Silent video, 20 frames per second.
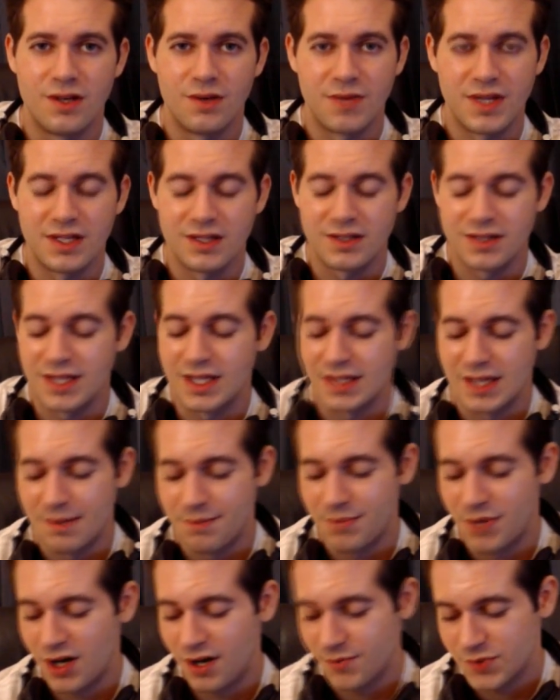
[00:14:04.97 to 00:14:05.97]
Get that
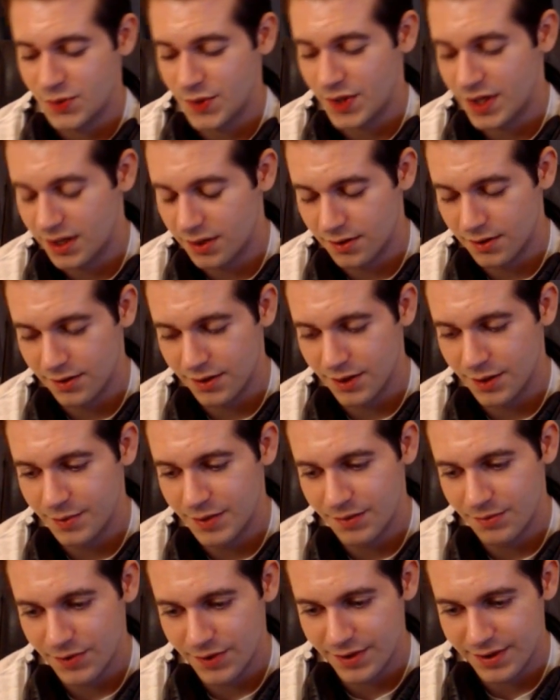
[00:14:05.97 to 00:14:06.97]
palm sweat going a little
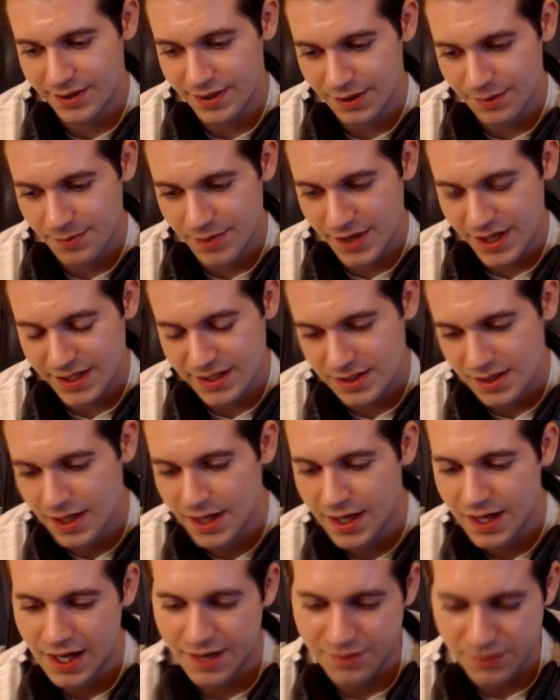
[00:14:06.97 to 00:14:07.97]
bit more than other mice
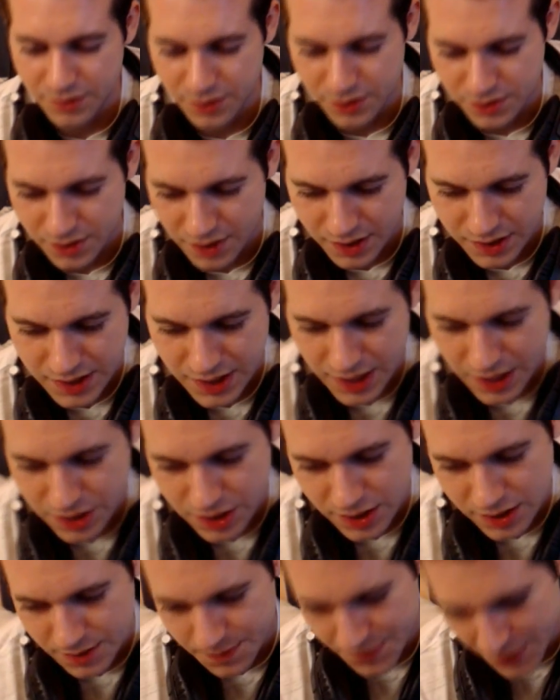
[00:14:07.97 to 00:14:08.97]
after those long
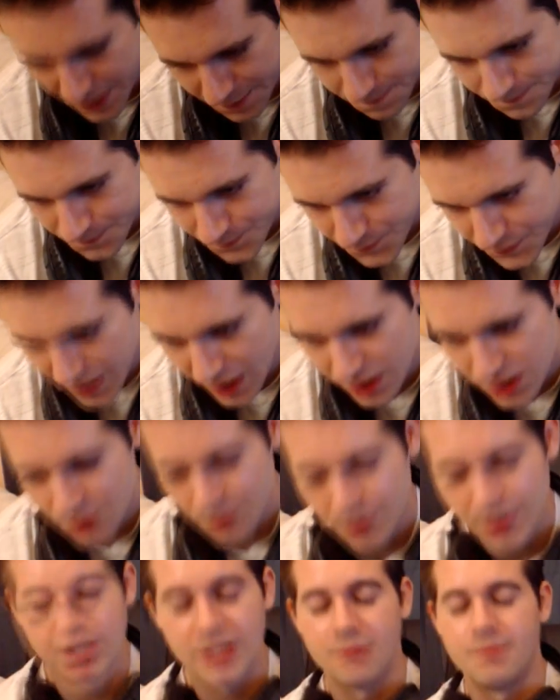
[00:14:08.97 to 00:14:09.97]
sessions. But it's a
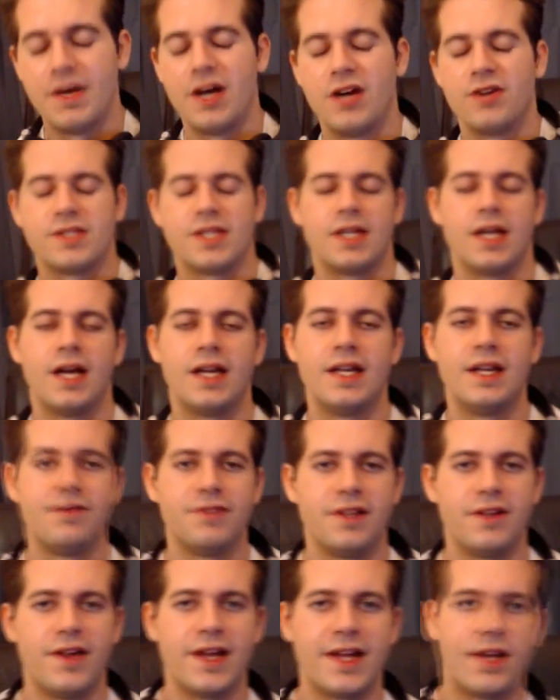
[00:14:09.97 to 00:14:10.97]
pretty good mouse. I
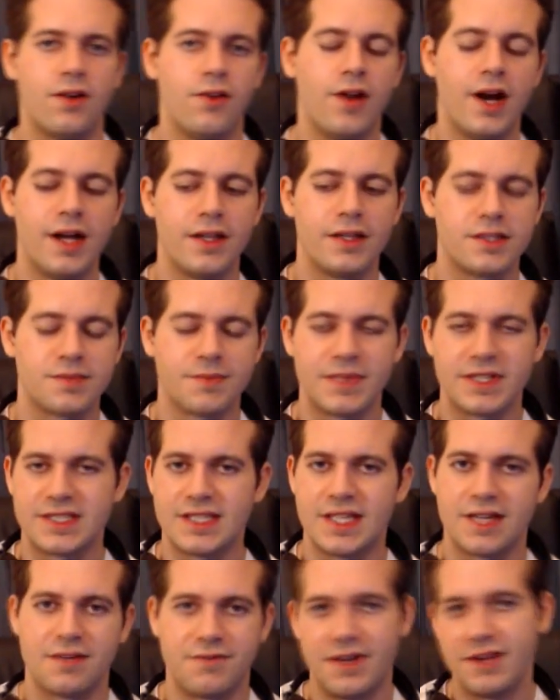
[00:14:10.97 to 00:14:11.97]
definitely like it a lot. This is my
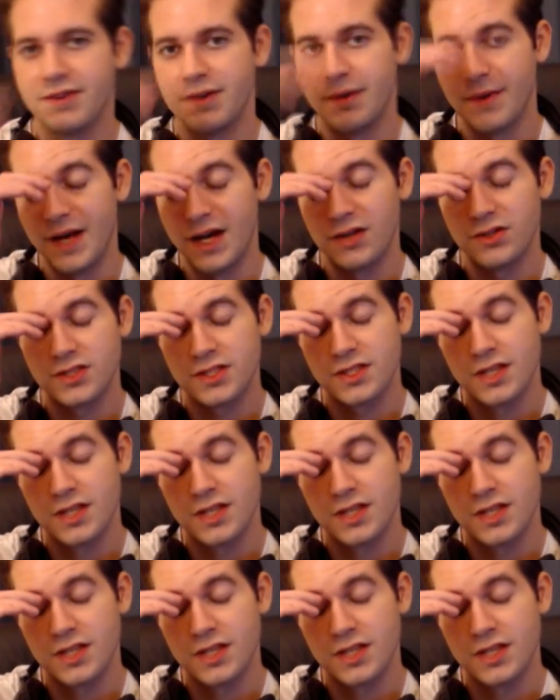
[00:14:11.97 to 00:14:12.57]
second favorite mouse.